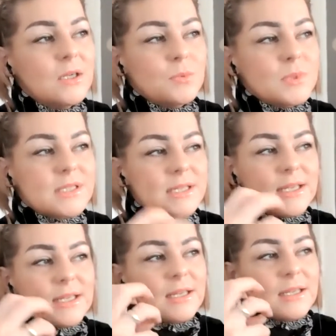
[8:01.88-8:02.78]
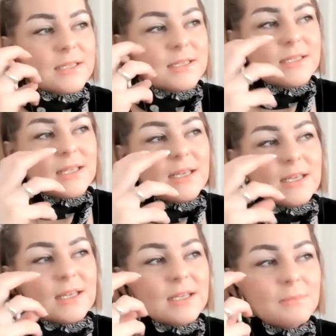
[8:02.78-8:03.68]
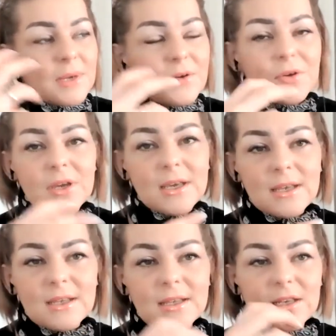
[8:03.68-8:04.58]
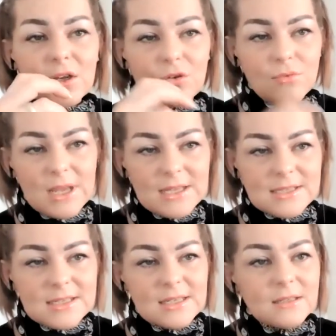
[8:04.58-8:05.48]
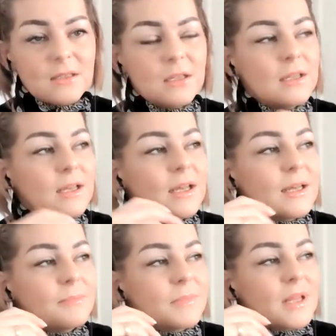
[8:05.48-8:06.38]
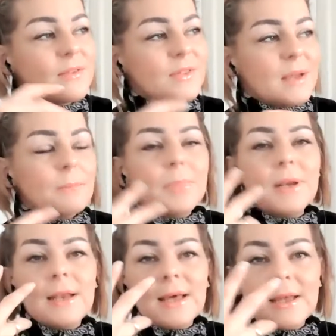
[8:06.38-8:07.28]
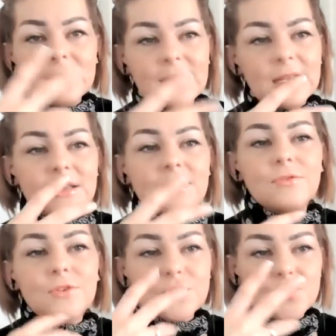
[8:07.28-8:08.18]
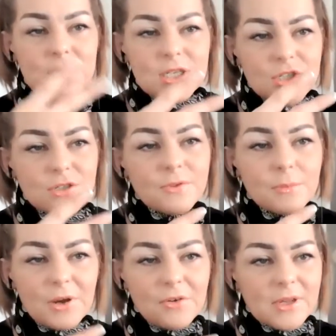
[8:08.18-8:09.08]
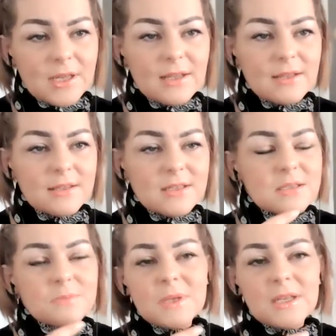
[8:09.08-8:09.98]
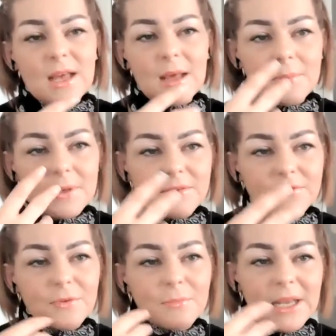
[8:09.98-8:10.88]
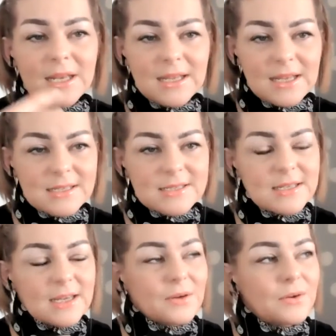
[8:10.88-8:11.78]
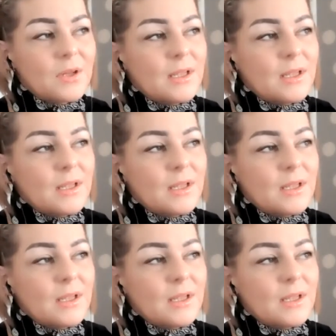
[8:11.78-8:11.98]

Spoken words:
We see it today in America in a great deal. That plan, that infiltration of America that has been happening for many years now,